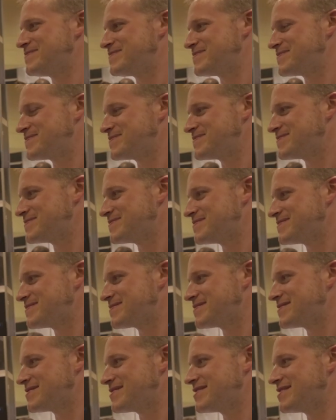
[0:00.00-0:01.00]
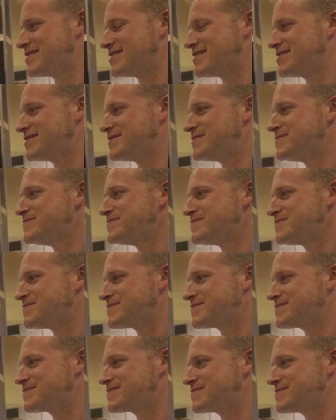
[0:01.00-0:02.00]

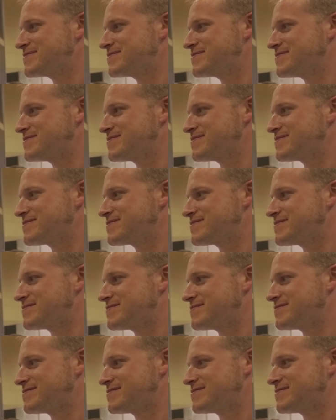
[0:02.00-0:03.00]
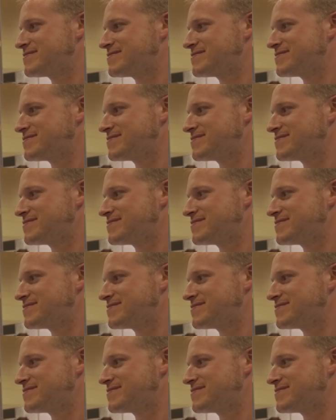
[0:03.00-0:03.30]
(not speaking)